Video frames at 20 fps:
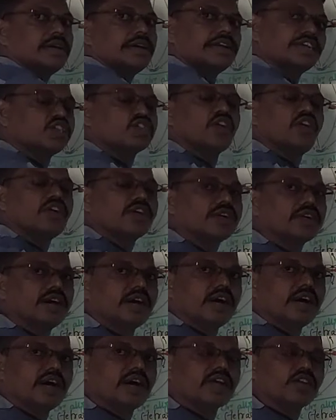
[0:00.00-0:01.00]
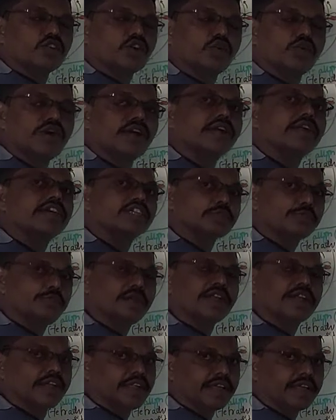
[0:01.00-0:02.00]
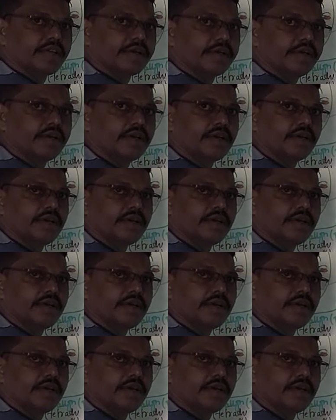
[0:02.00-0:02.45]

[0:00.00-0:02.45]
it is not undergo what? Splitting.